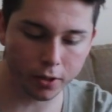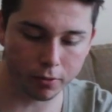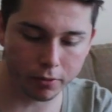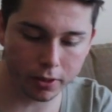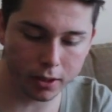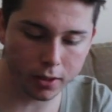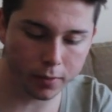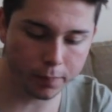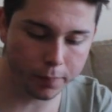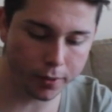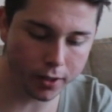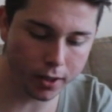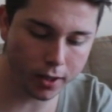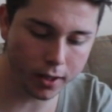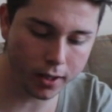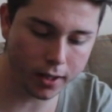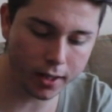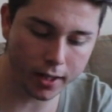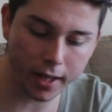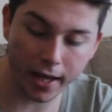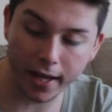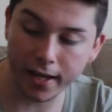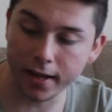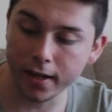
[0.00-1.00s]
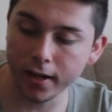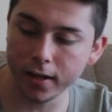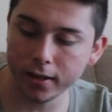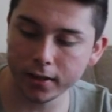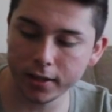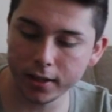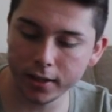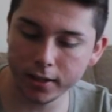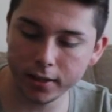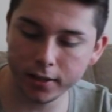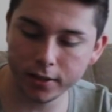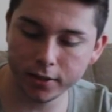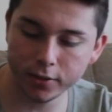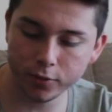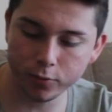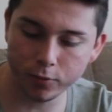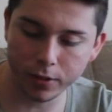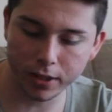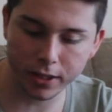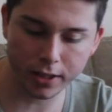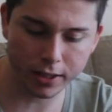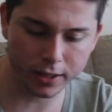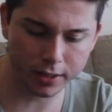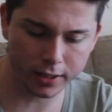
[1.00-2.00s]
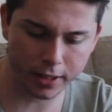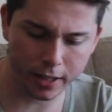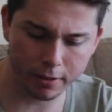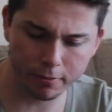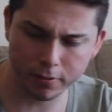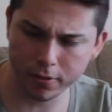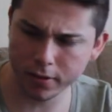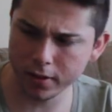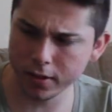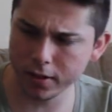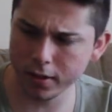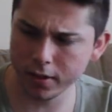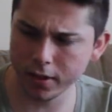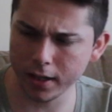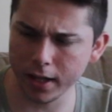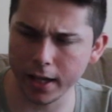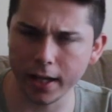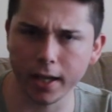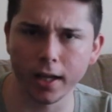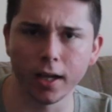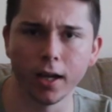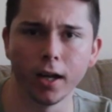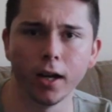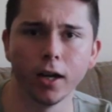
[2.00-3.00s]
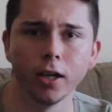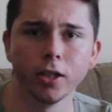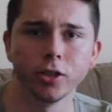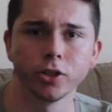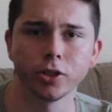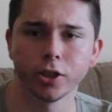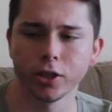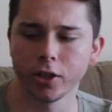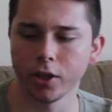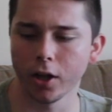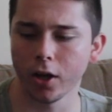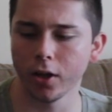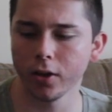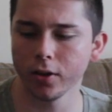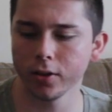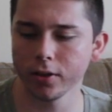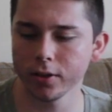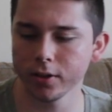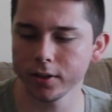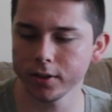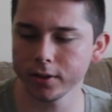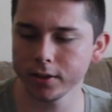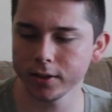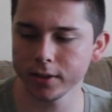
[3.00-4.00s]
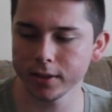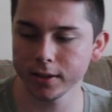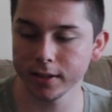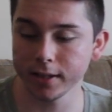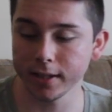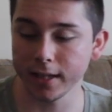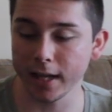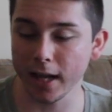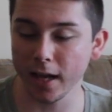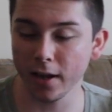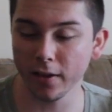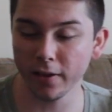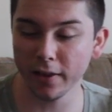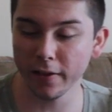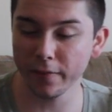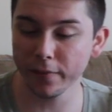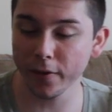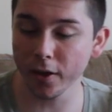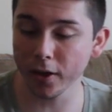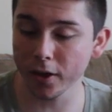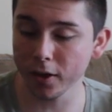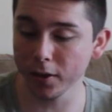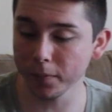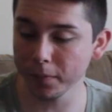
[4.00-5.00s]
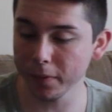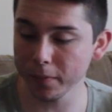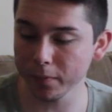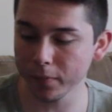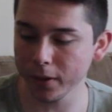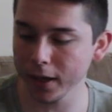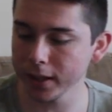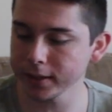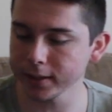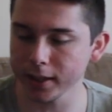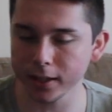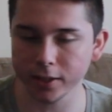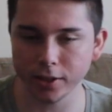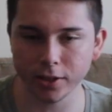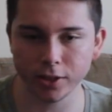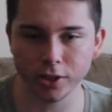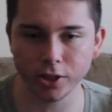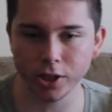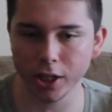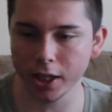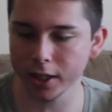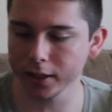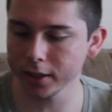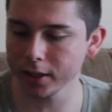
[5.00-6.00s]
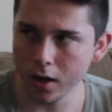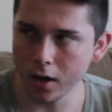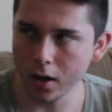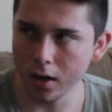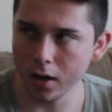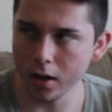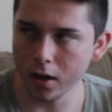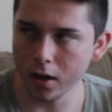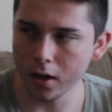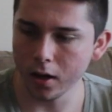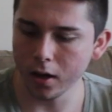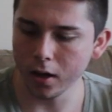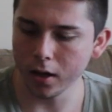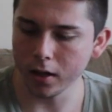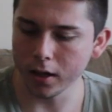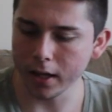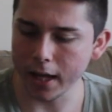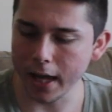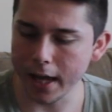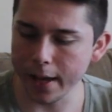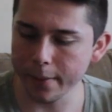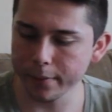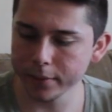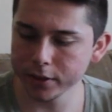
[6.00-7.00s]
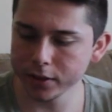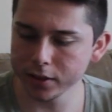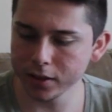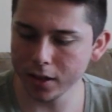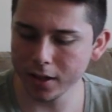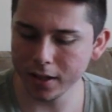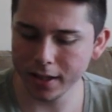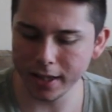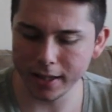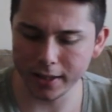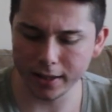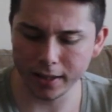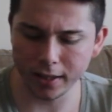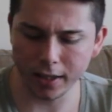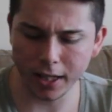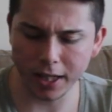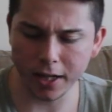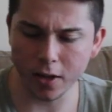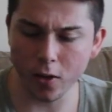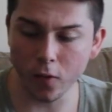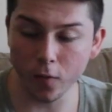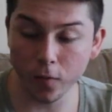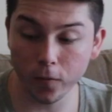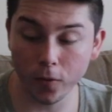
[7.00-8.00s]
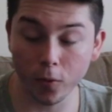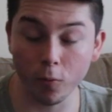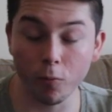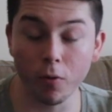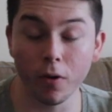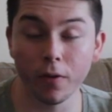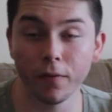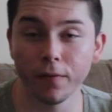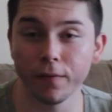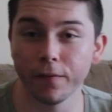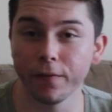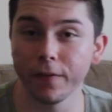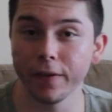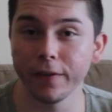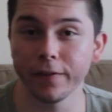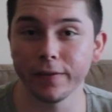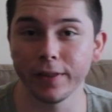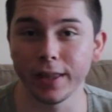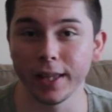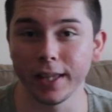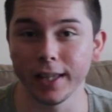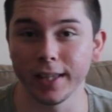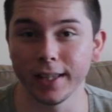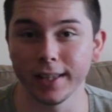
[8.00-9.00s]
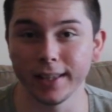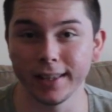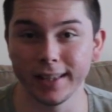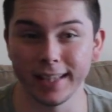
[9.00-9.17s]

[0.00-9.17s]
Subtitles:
Gorilla Pod. I got these when they were like $100. Now they've gone up in price. I just checked on Amazon and they go for $150.